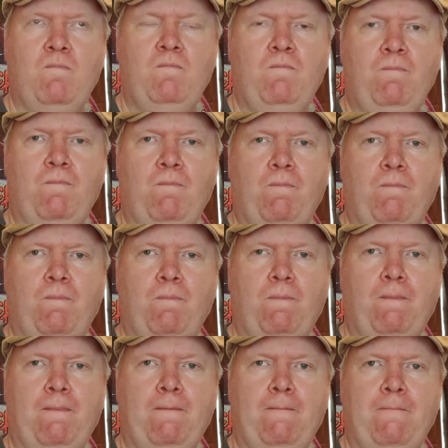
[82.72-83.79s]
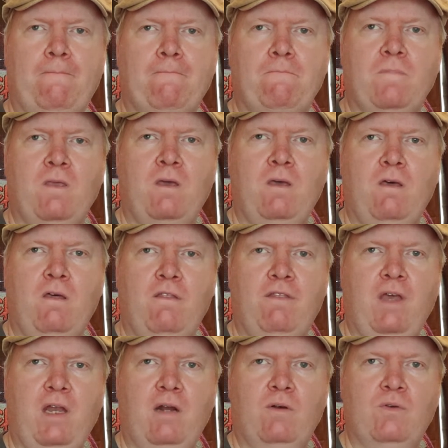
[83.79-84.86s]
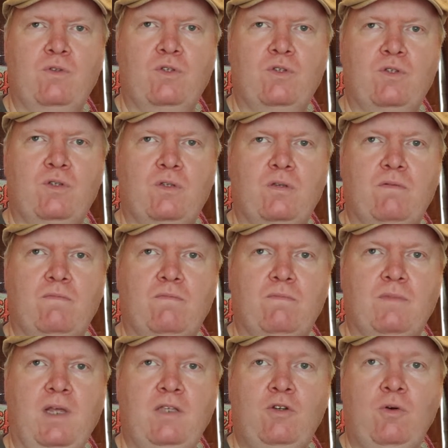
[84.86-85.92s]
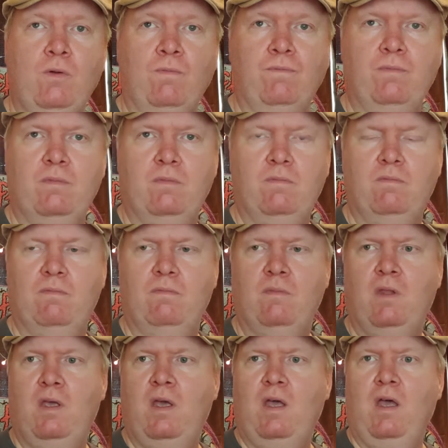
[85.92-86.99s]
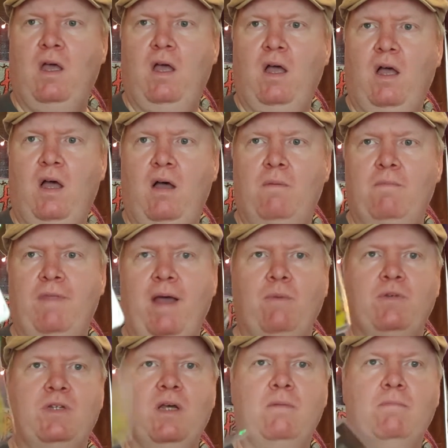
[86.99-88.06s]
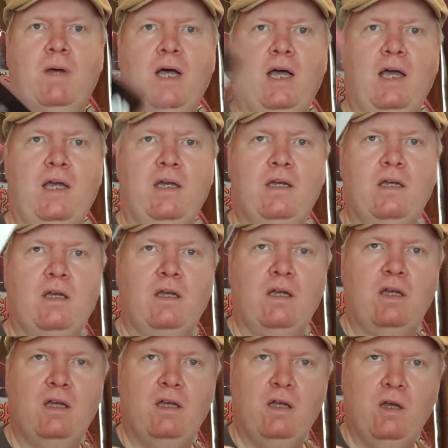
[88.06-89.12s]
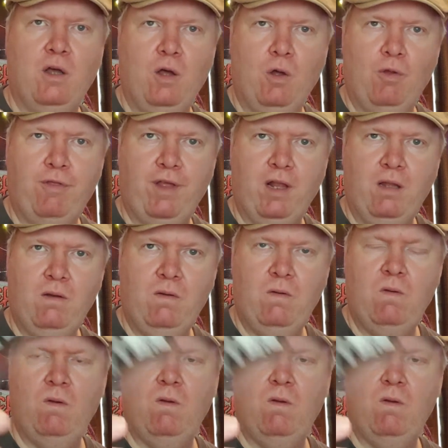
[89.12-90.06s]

Hmm. Thanos. That's cool. Um, that was done by Othello.